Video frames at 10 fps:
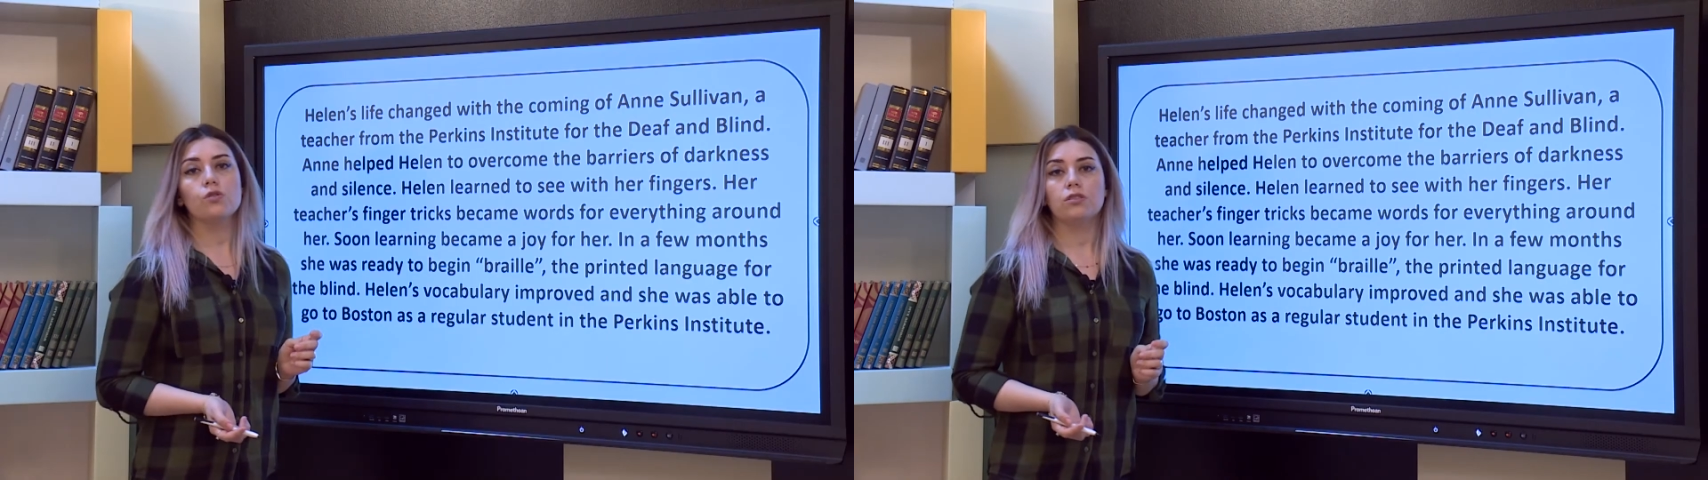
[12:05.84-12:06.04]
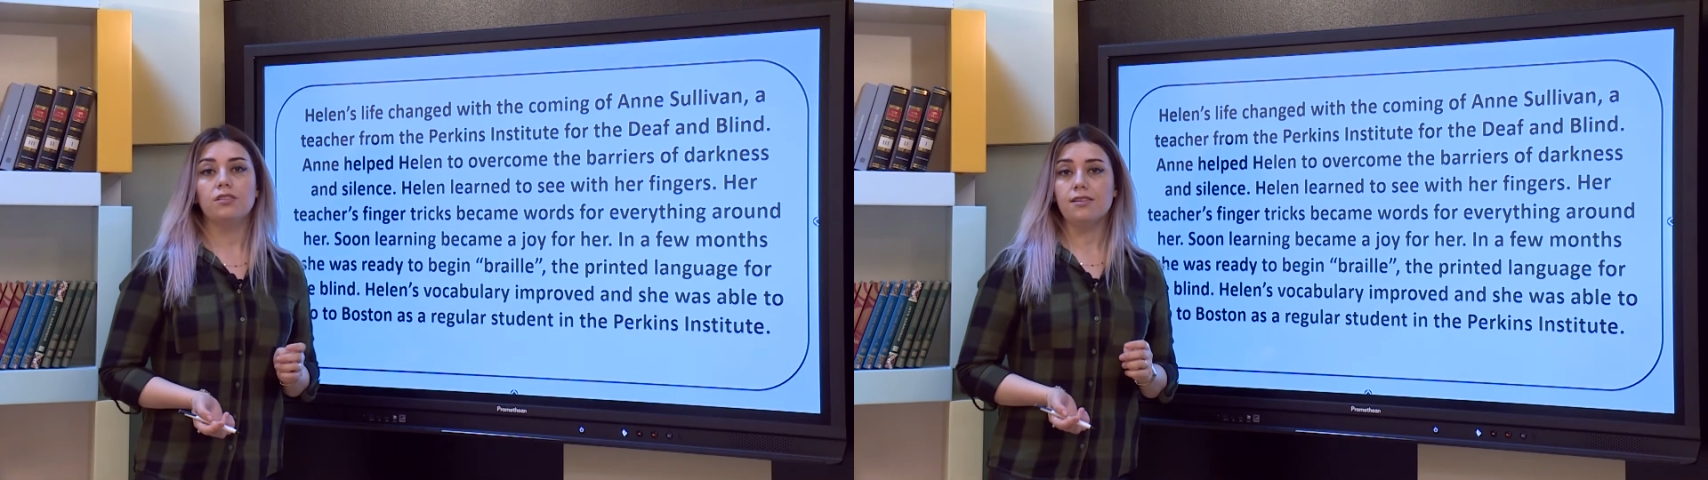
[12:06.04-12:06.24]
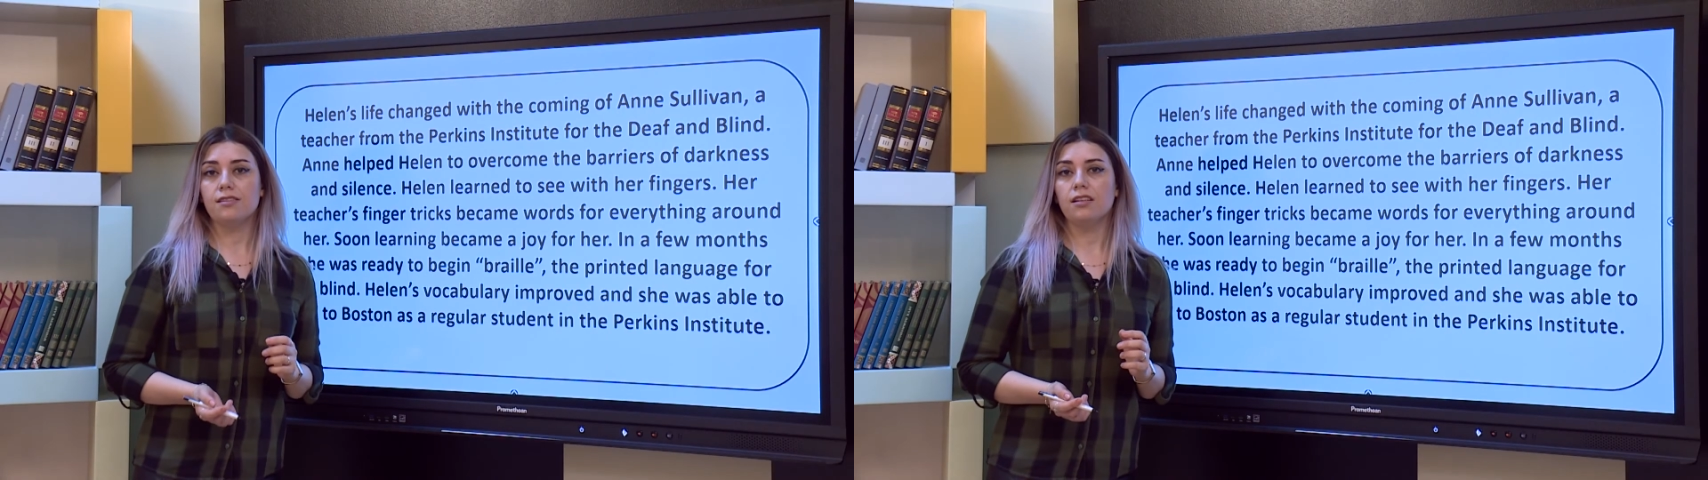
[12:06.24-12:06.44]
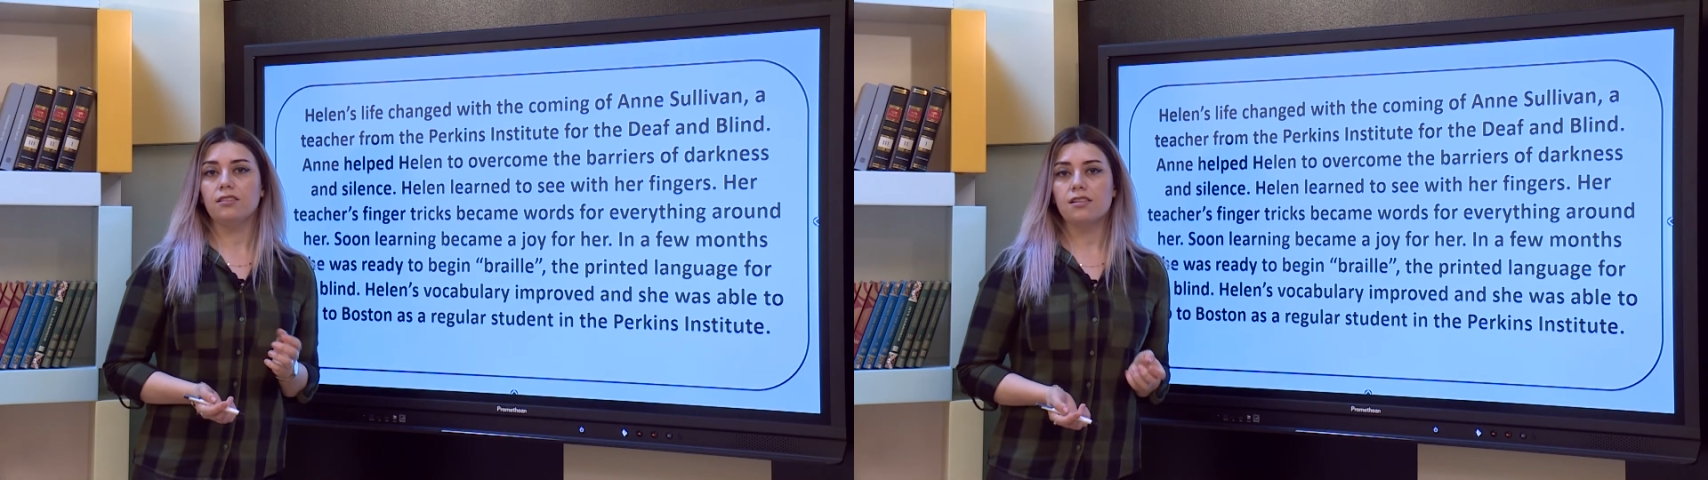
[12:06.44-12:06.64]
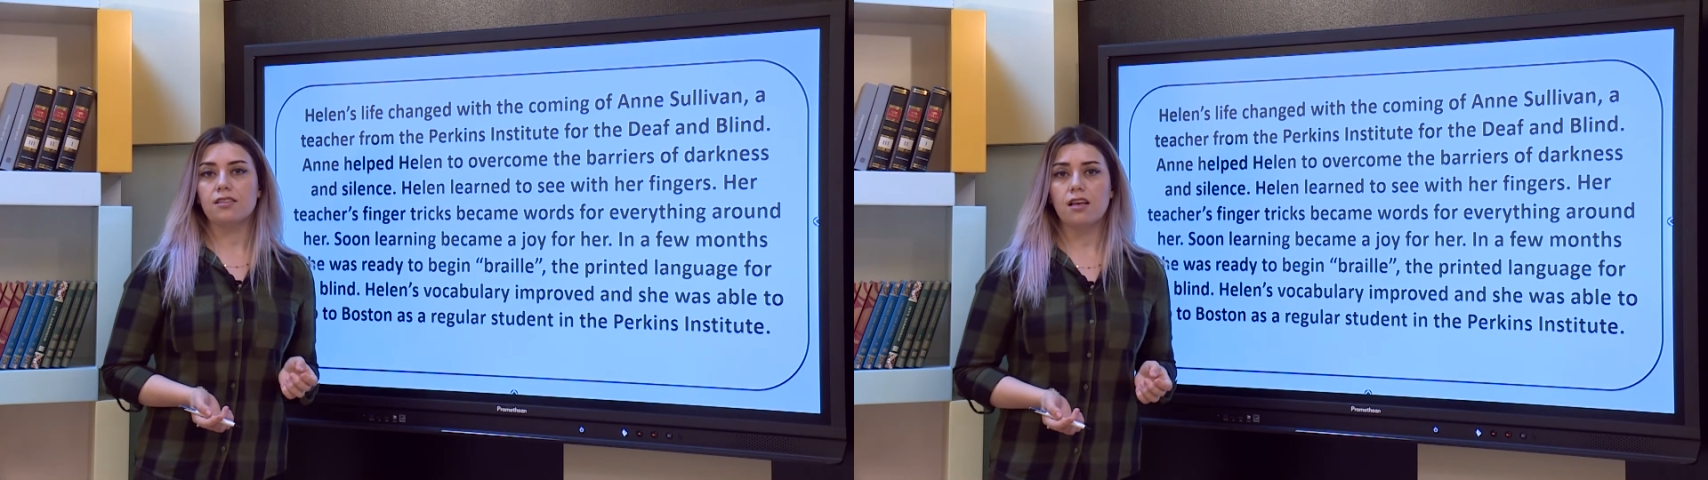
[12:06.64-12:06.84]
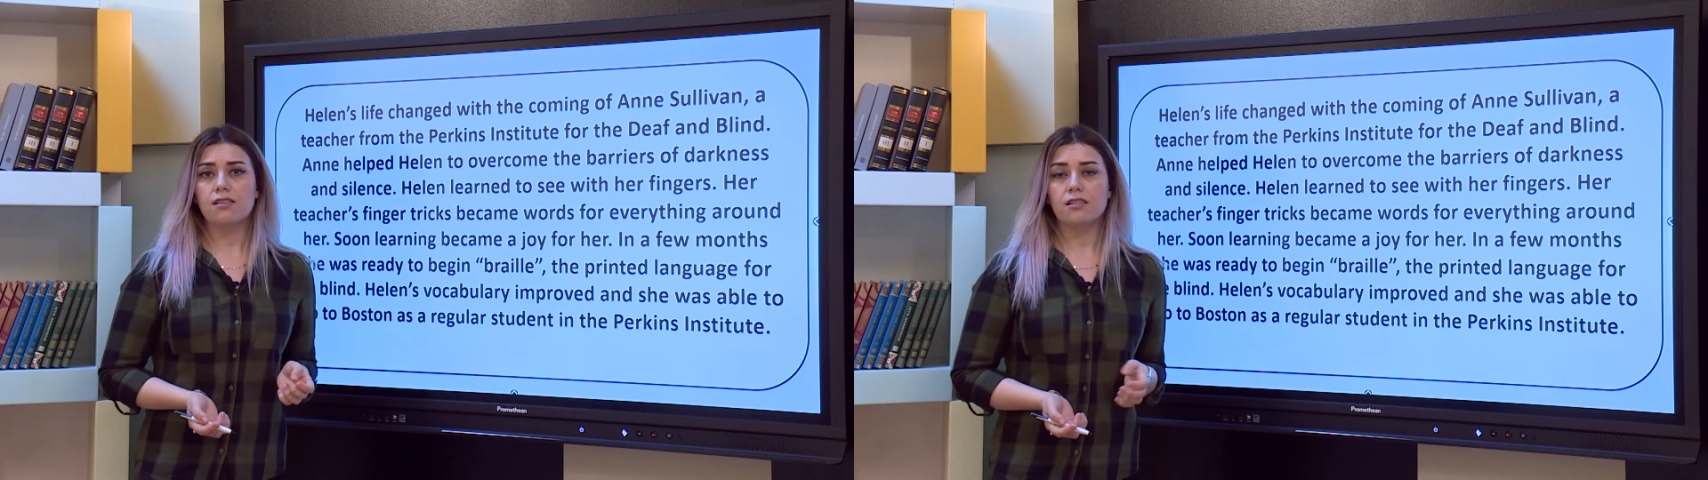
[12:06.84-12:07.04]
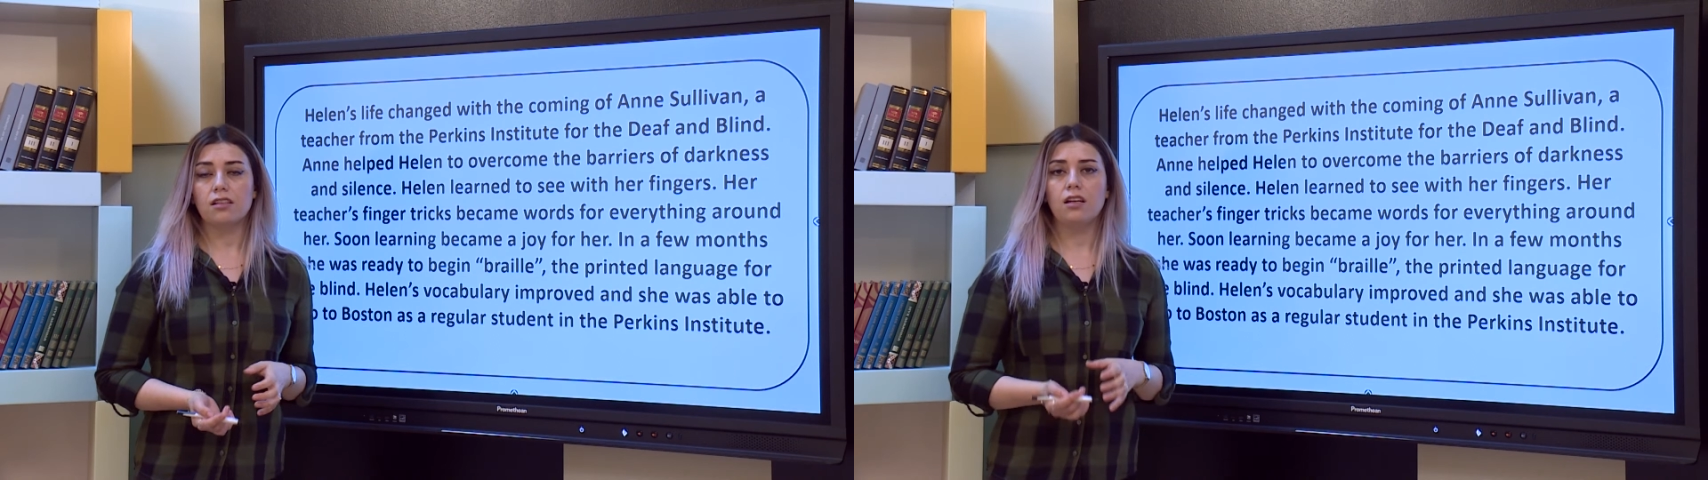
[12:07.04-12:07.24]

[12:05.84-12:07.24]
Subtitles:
this sentence says that